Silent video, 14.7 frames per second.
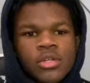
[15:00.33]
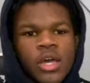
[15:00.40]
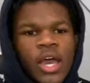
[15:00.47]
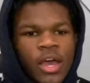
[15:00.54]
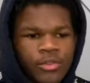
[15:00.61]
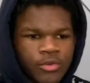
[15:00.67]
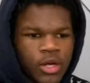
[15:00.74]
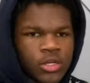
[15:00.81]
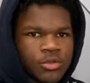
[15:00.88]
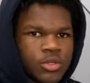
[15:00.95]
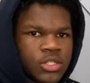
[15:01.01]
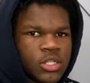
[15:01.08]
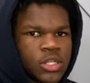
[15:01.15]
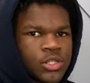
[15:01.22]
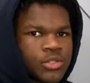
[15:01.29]
after I do
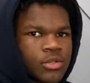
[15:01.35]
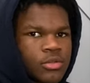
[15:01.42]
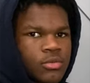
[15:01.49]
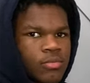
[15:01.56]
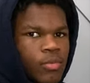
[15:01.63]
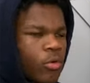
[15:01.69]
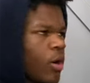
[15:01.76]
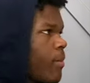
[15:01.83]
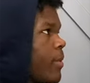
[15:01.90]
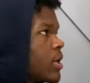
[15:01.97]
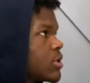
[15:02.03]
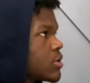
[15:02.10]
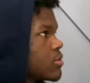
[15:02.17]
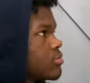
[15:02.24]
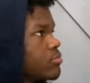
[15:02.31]
this intro, or I might
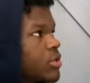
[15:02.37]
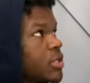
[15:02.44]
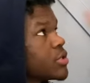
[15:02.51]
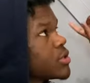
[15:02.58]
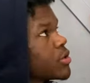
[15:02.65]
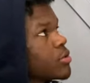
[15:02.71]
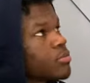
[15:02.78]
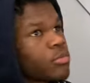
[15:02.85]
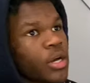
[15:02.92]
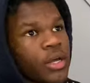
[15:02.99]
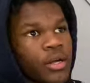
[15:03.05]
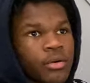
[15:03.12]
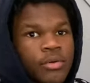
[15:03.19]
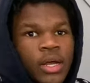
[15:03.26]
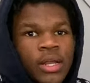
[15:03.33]
just insert them right
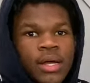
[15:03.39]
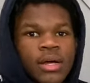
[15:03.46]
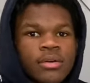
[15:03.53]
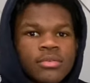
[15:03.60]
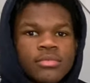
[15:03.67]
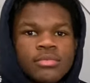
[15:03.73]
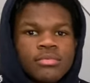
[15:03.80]
here right now.